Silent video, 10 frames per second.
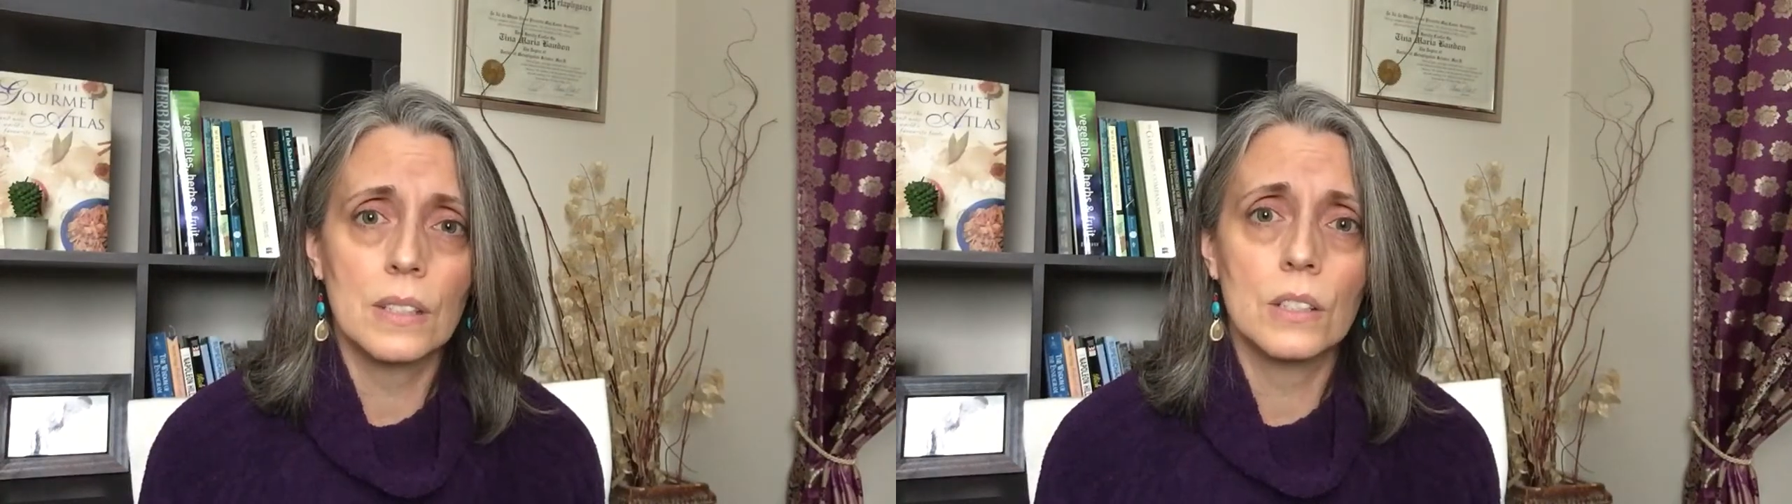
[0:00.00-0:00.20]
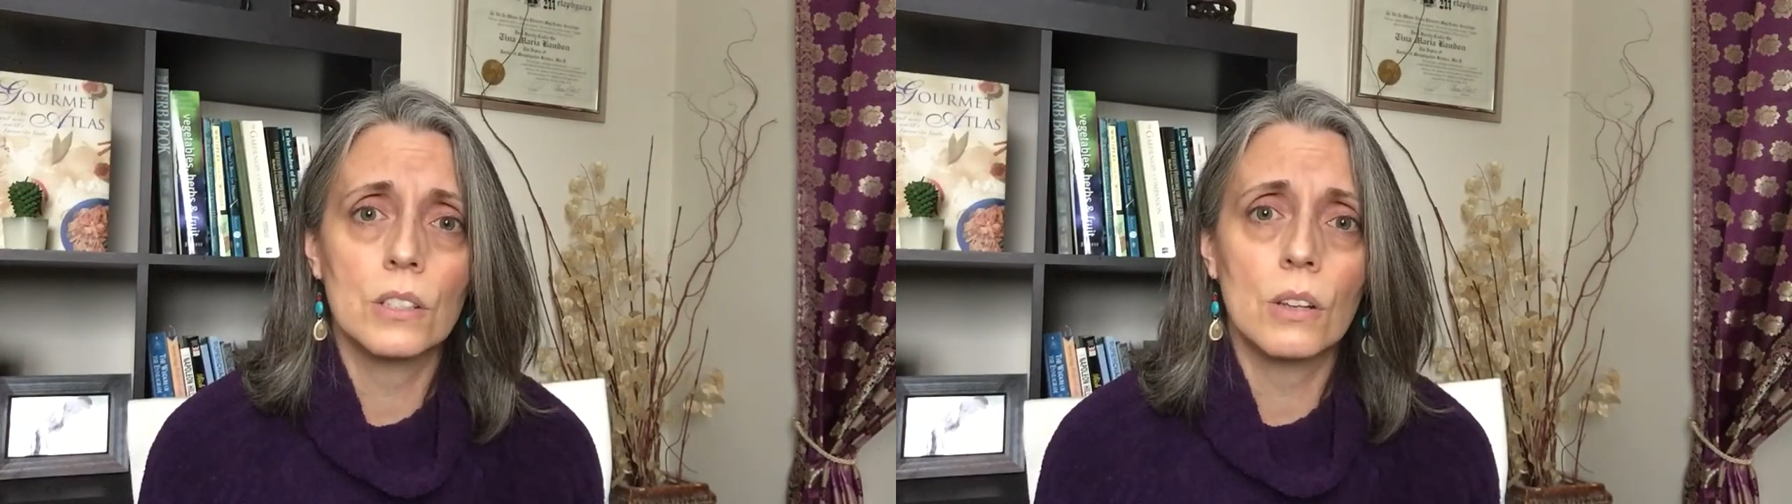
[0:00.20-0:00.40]

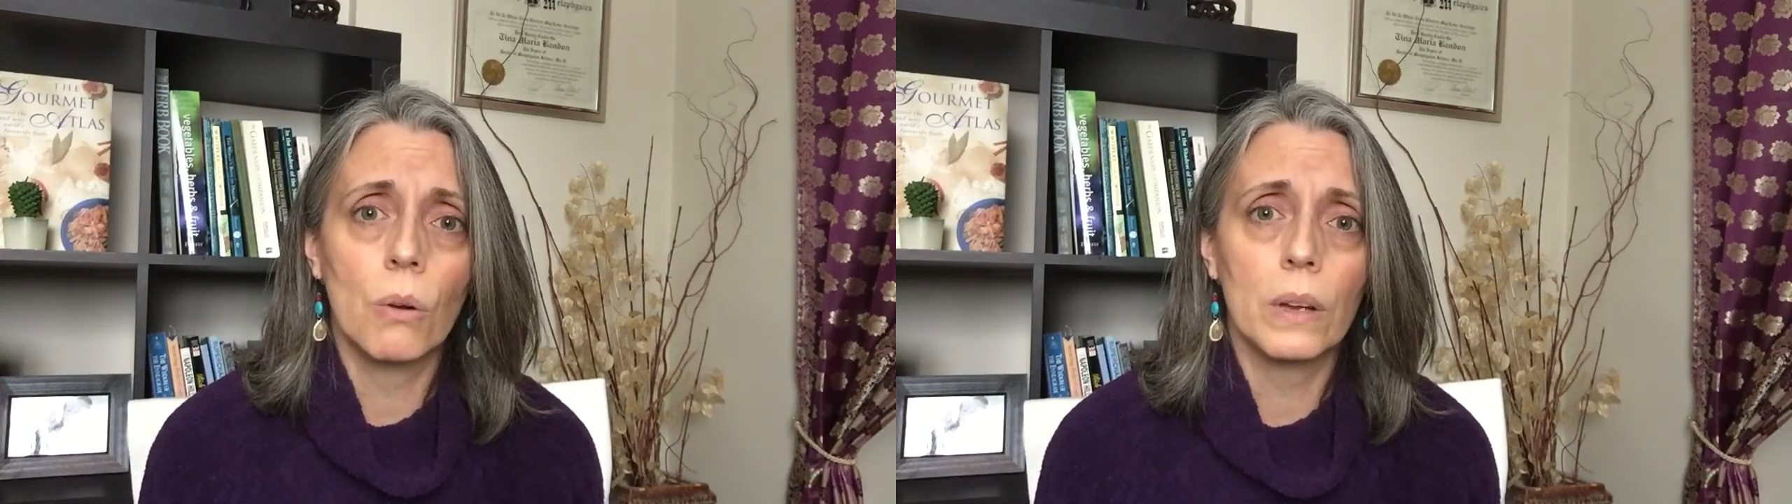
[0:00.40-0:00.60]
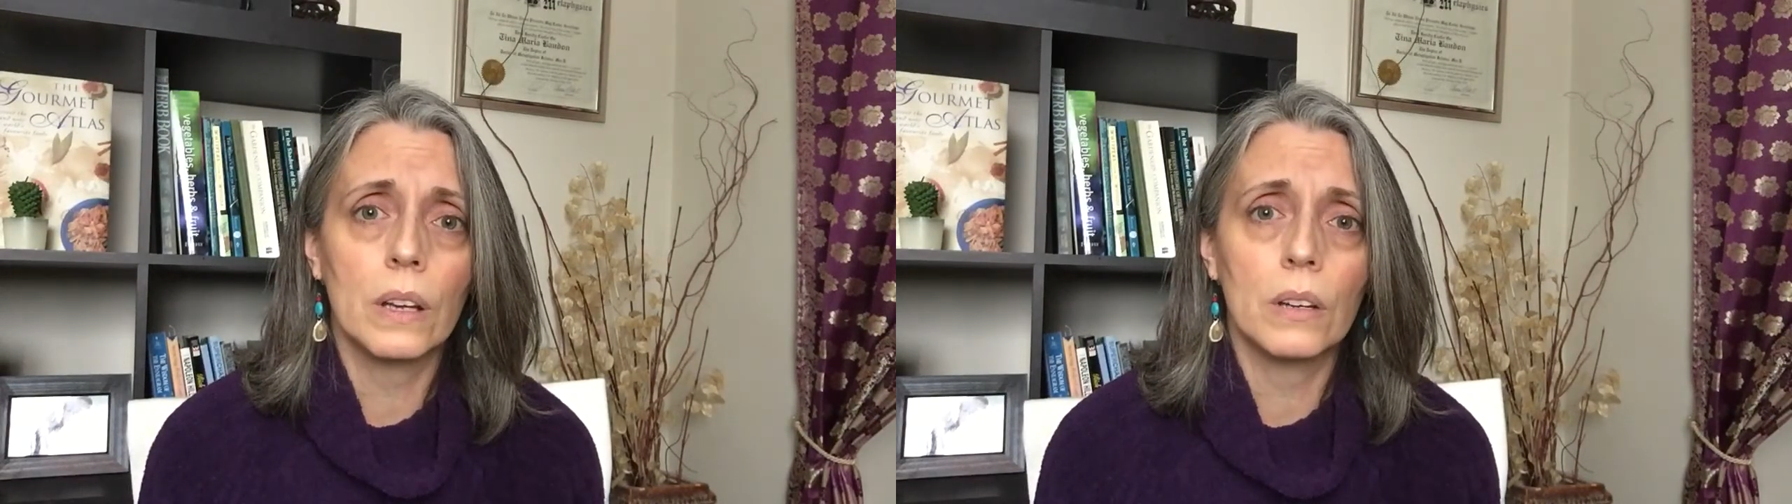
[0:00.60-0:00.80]
this
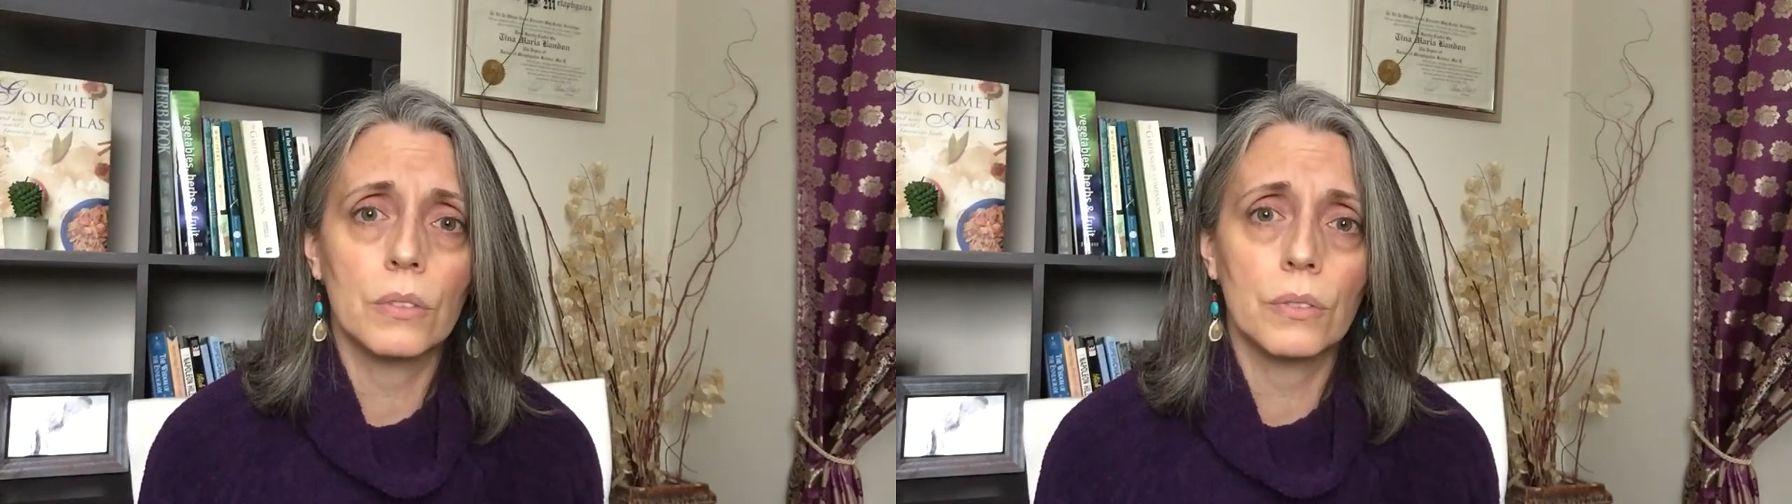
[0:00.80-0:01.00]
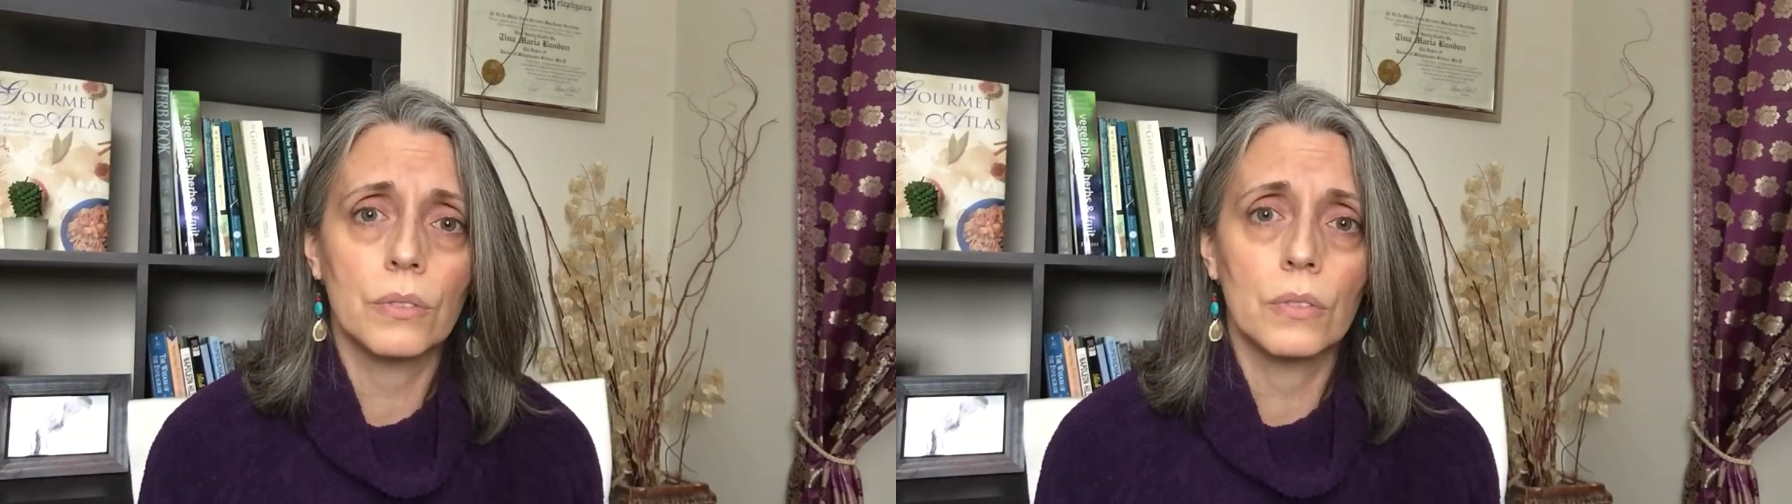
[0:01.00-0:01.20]
knowing
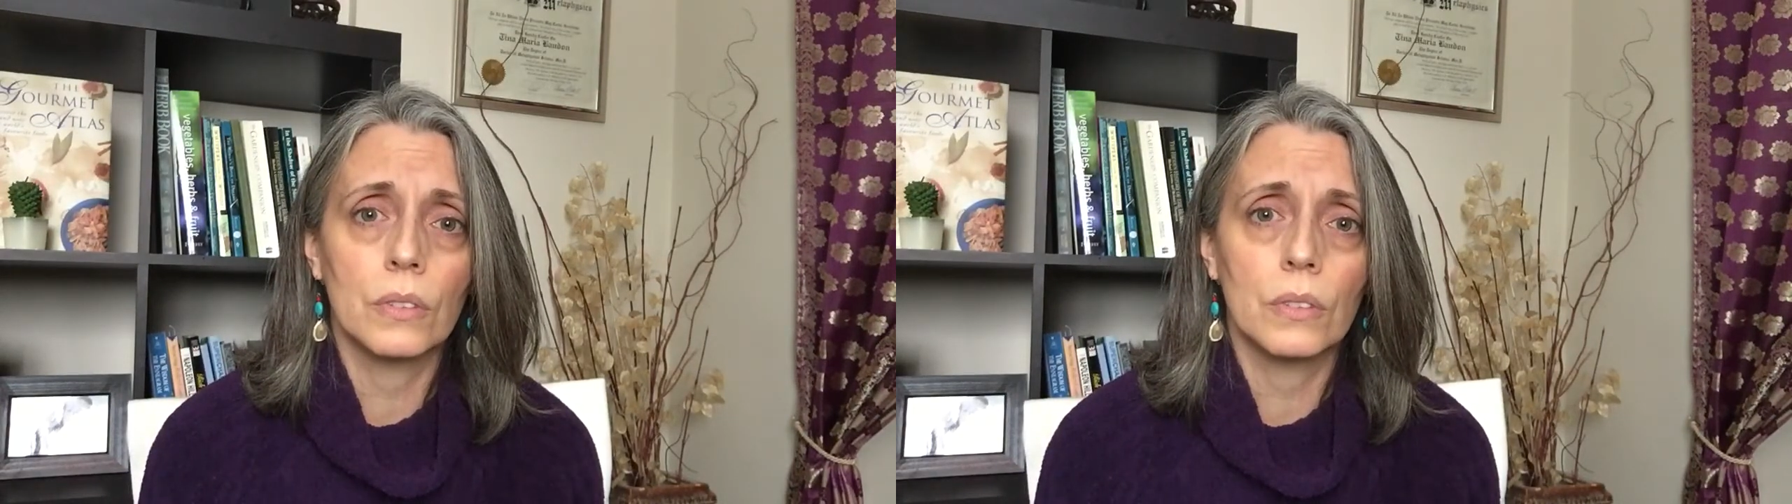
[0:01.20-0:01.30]
of